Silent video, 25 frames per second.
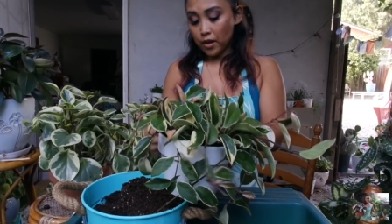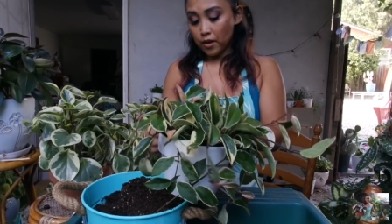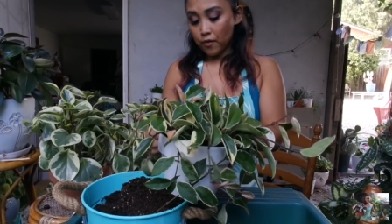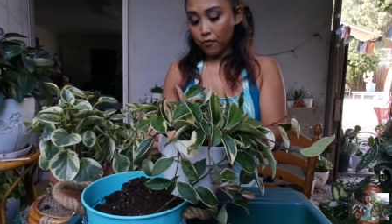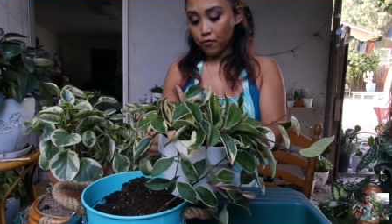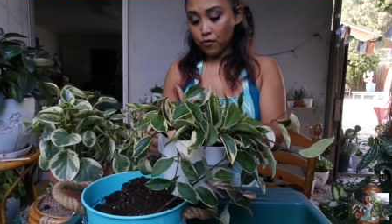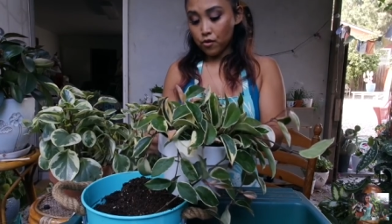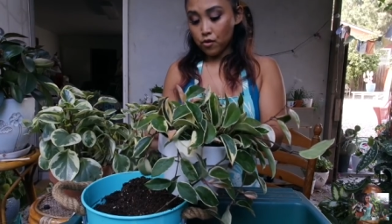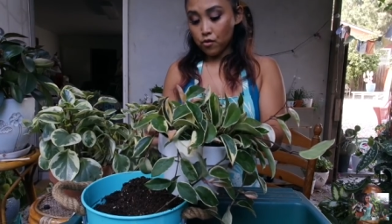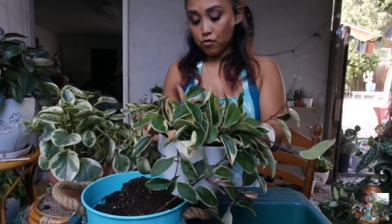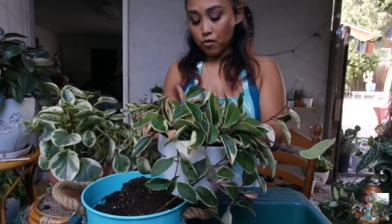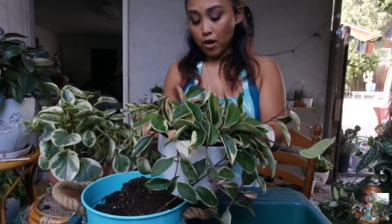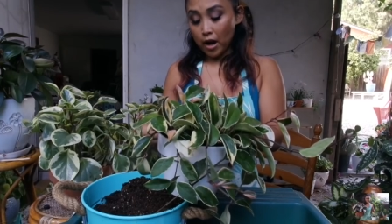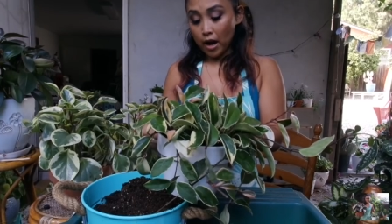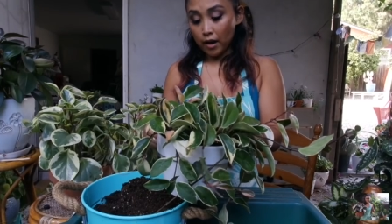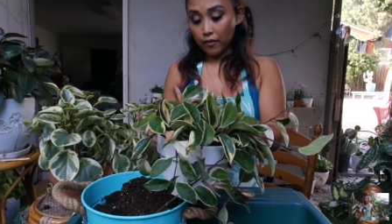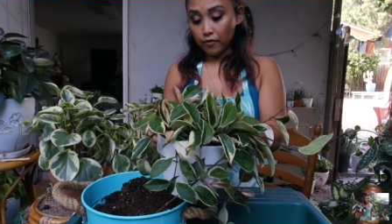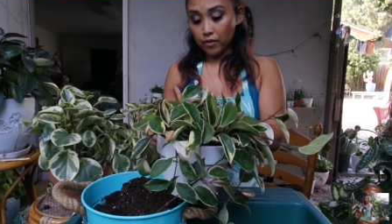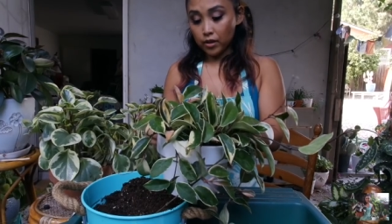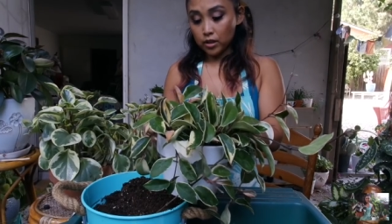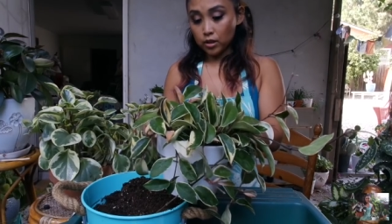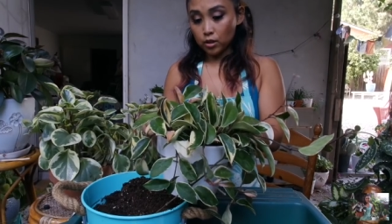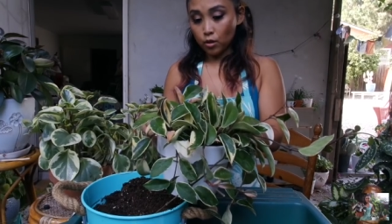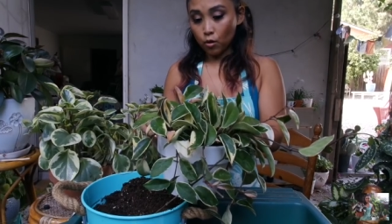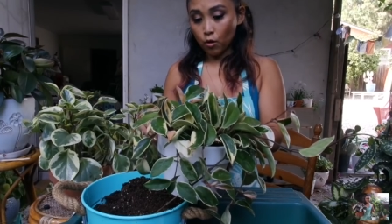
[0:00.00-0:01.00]
if you
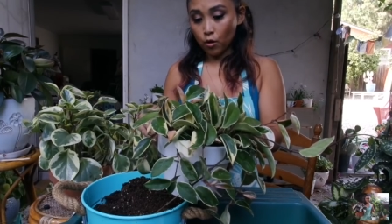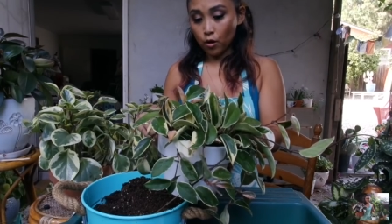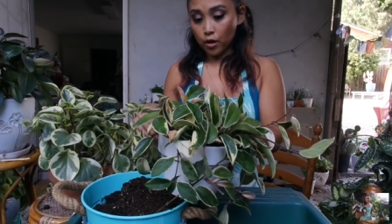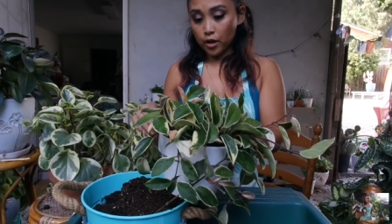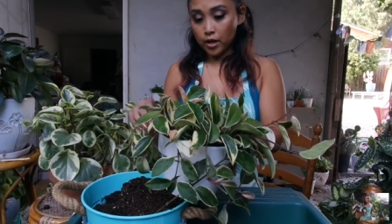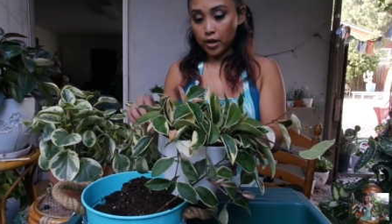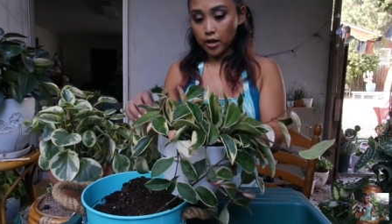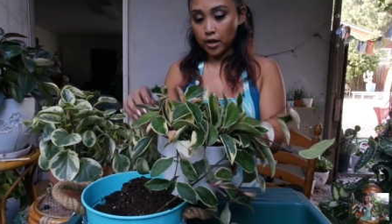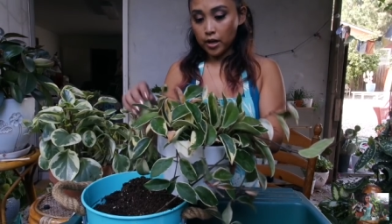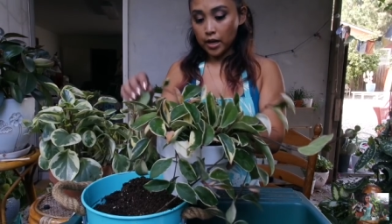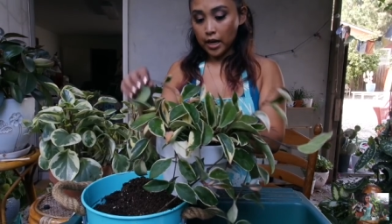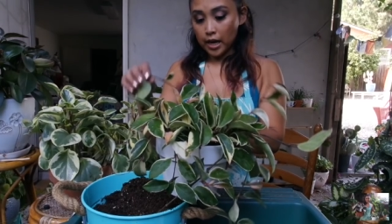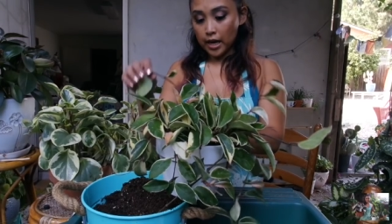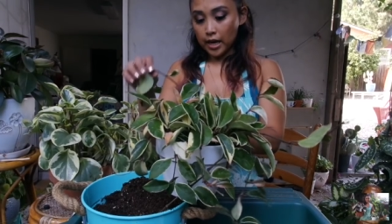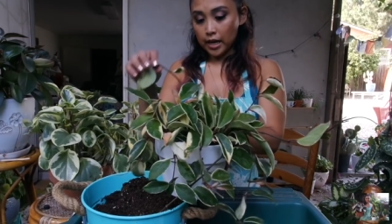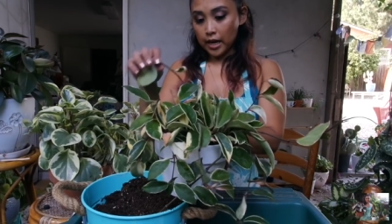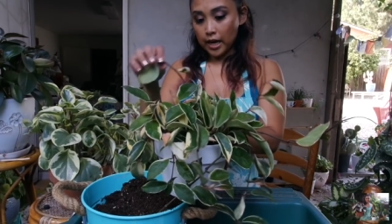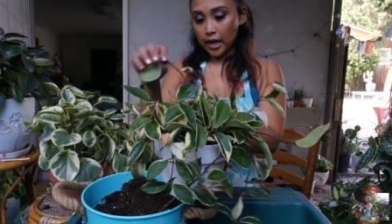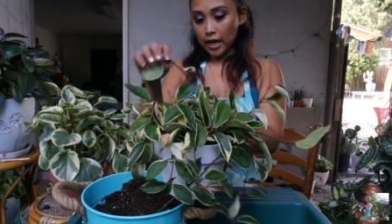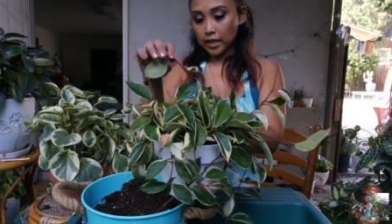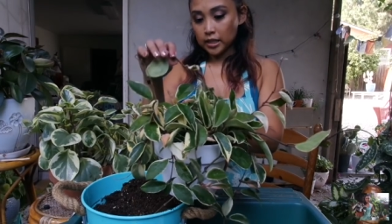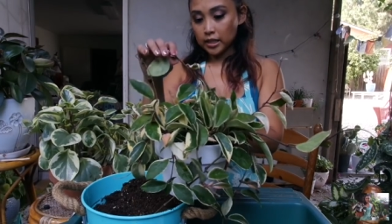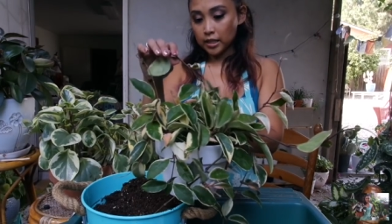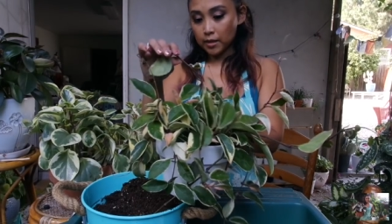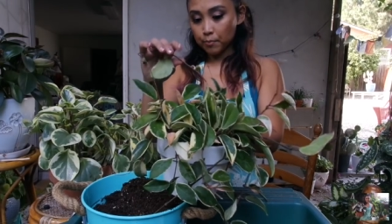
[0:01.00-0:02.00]
have this Hoya and
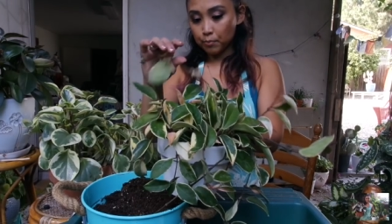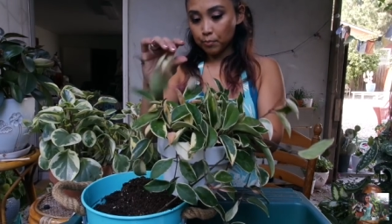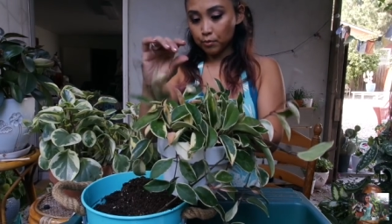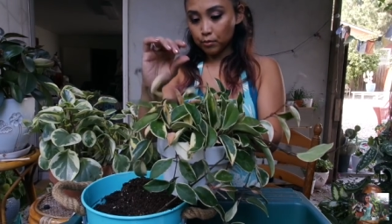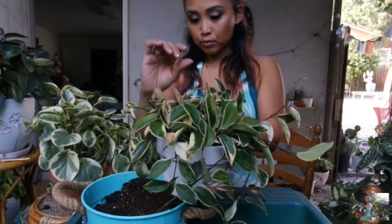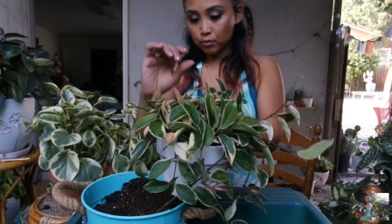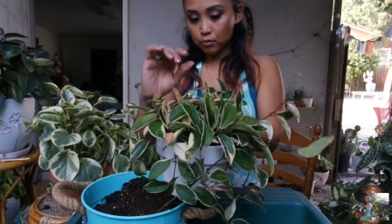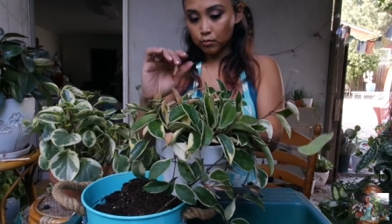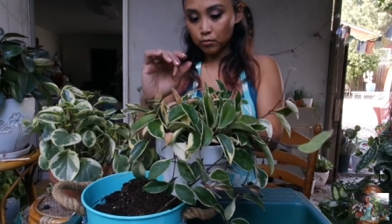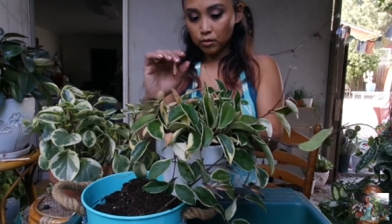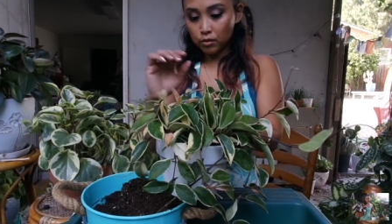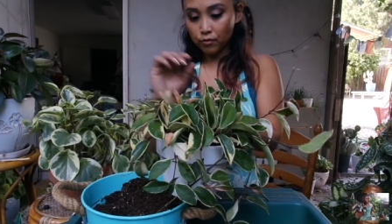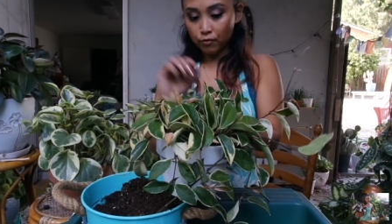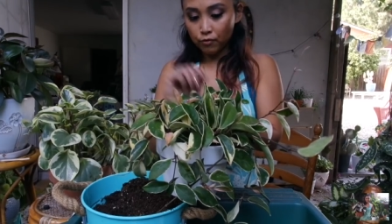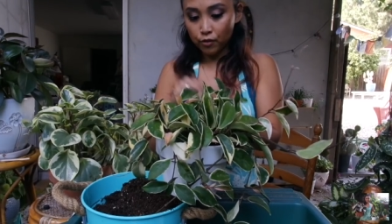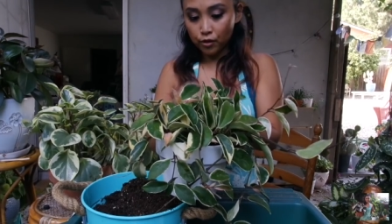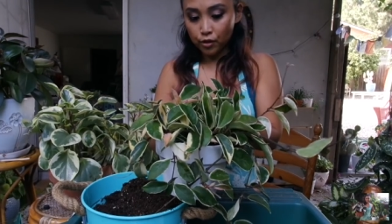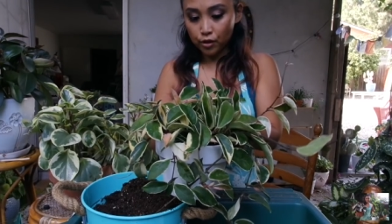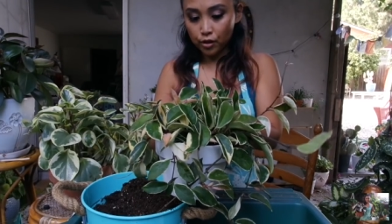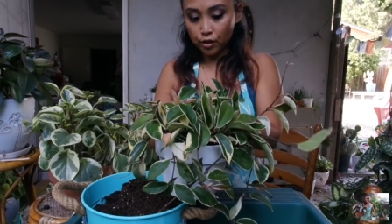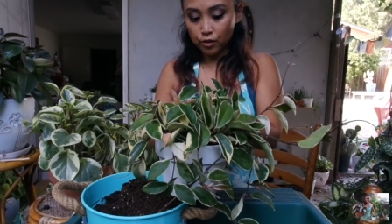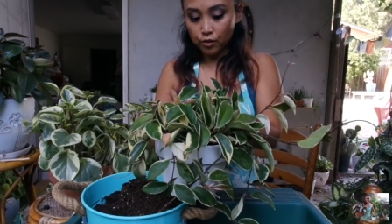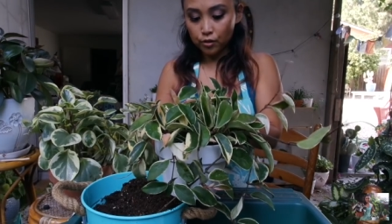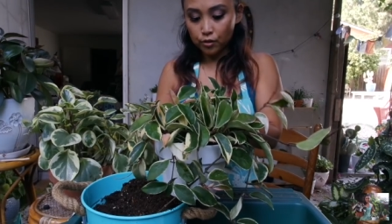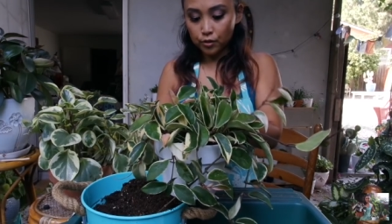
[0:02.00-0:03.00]
has it bloomed for
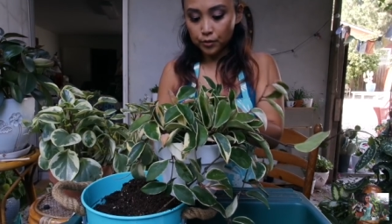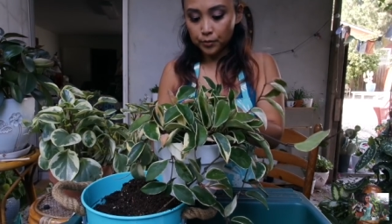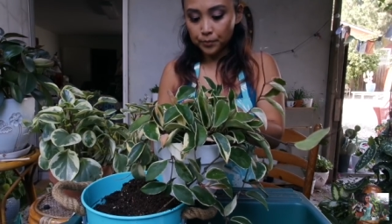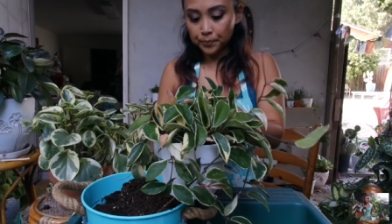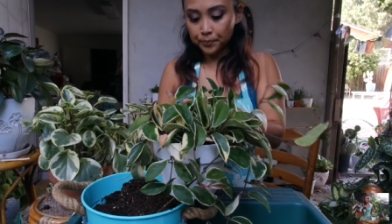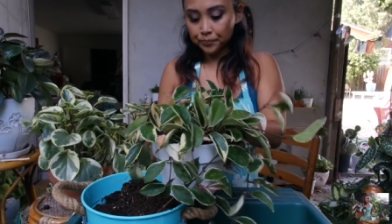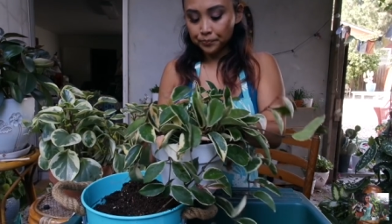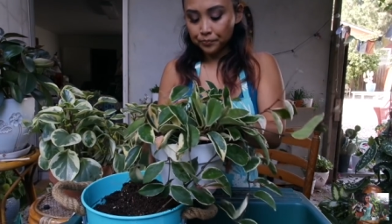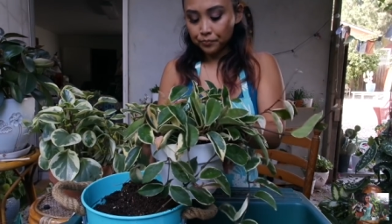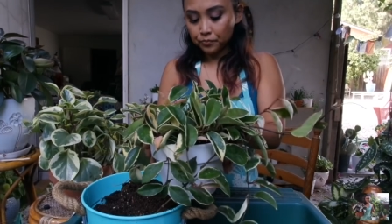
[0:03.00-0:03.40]
you.